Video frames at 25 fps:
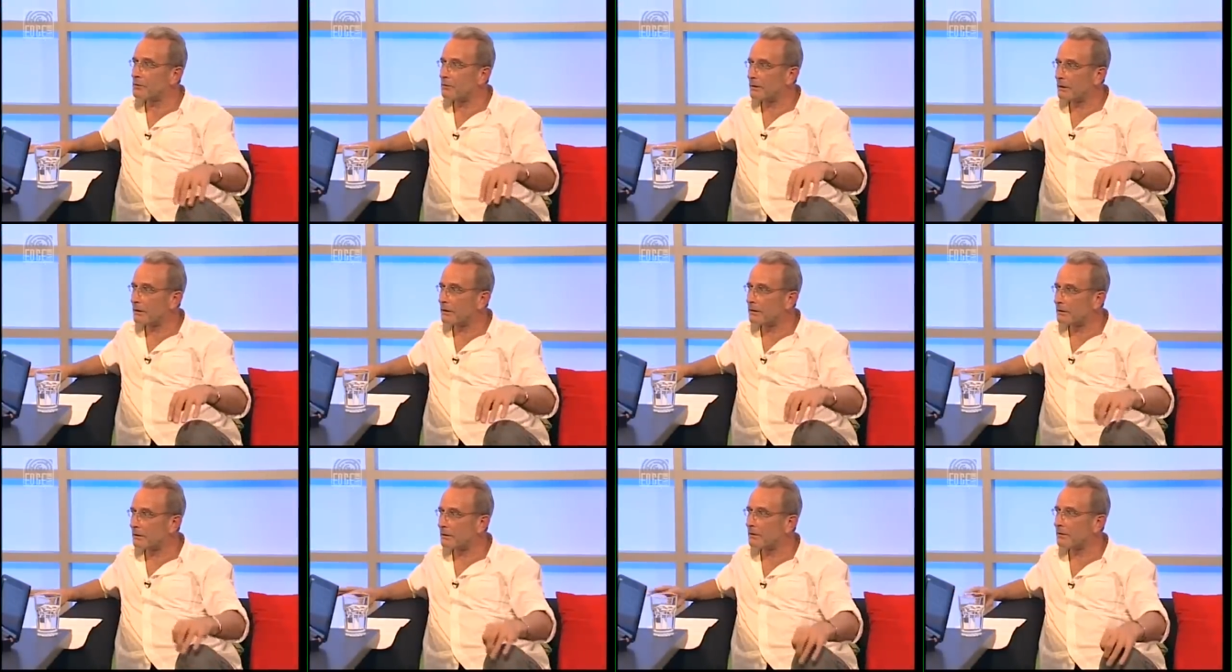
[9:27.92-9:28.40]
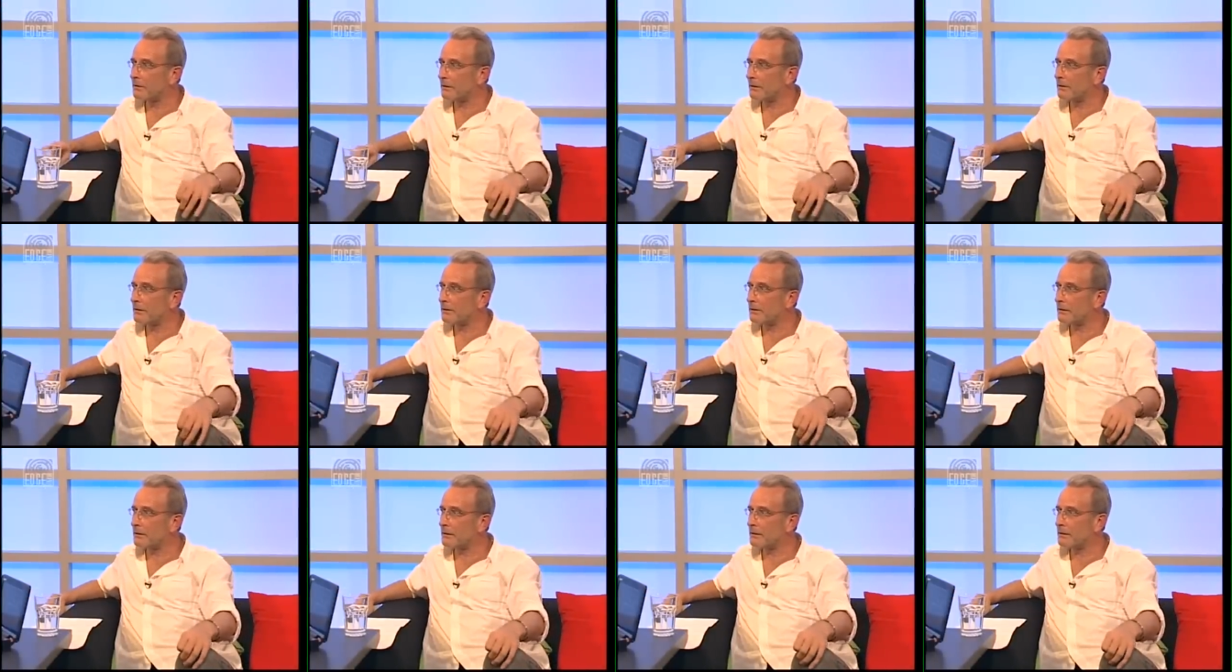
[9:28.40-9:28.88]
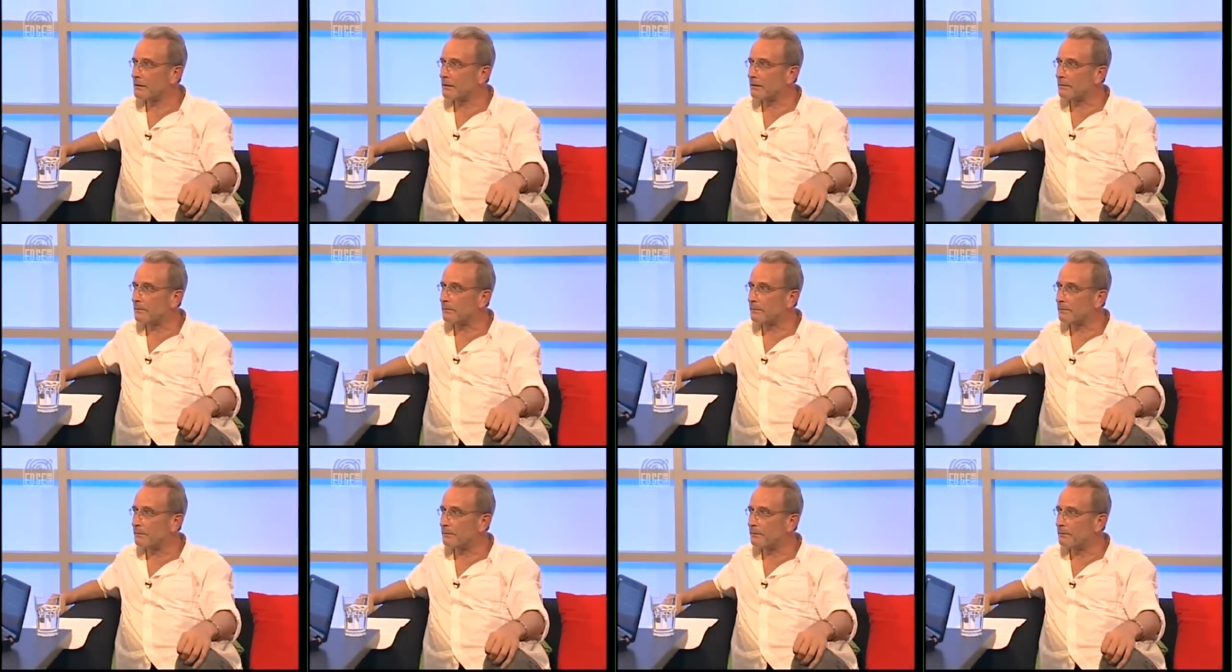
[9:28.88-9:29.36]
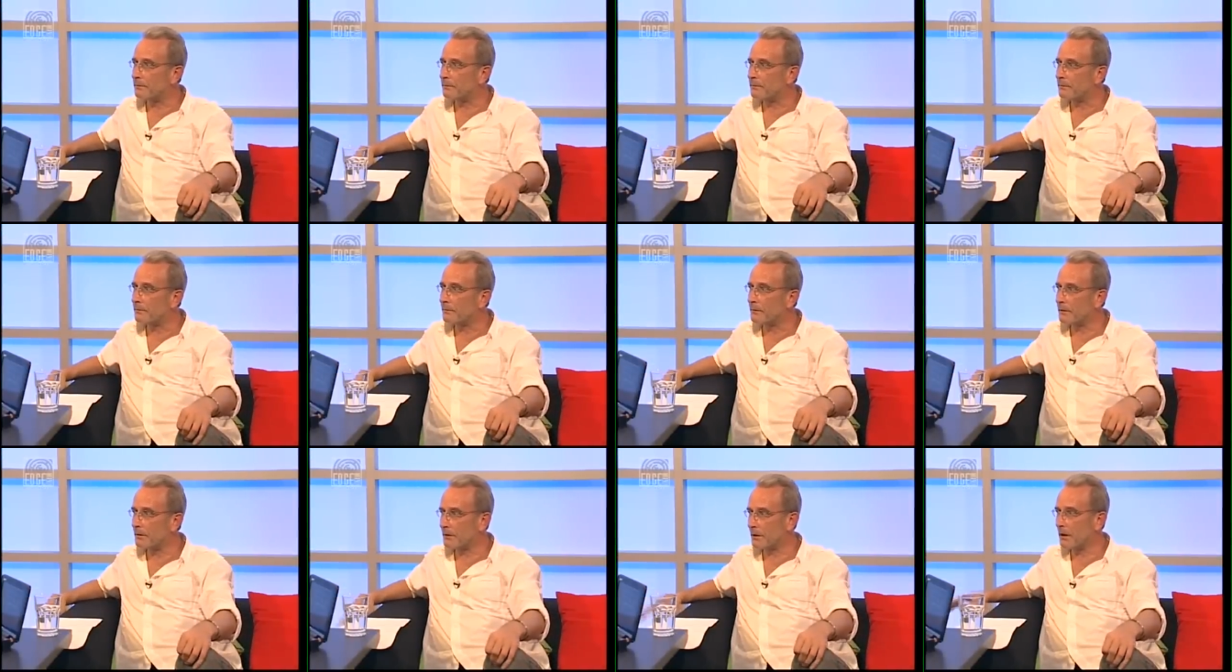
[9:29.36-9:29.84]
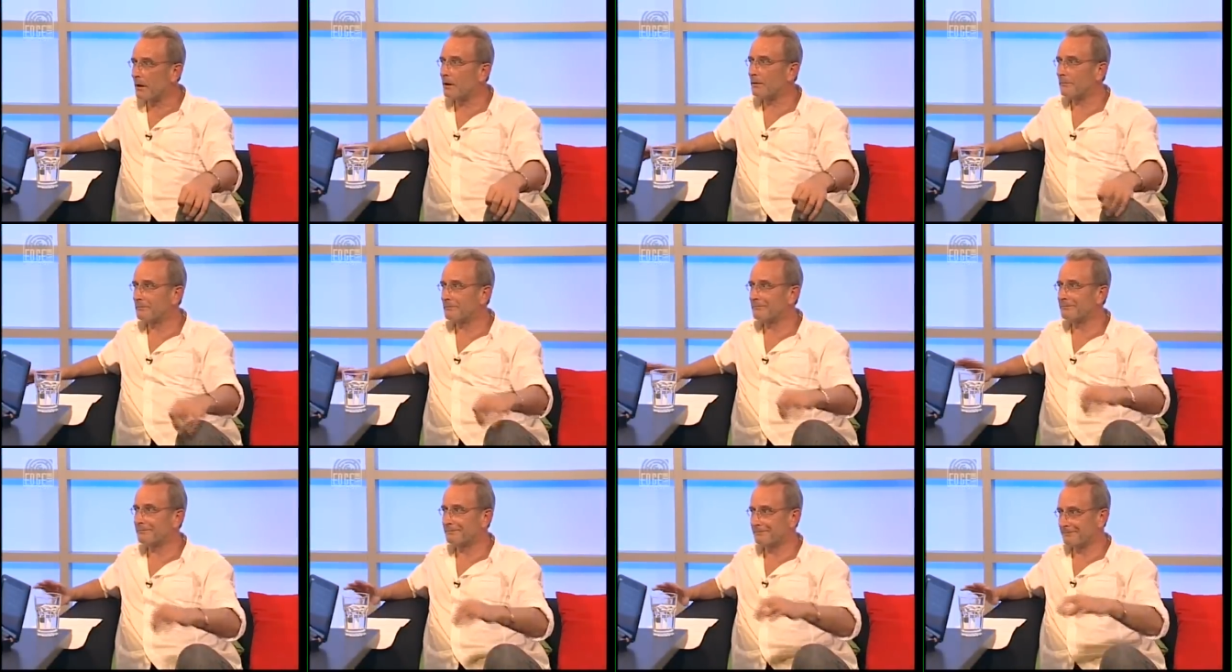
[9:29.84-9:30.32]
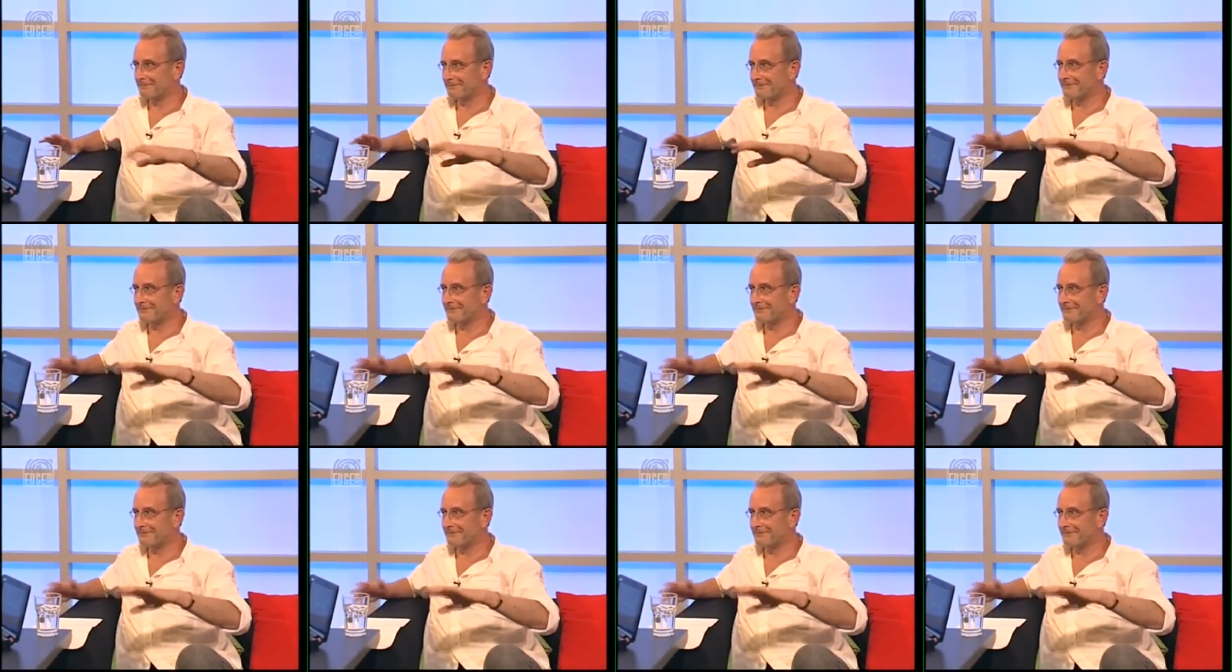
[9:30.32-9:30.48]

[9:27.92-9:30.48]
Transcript: actually sussing the system. You can't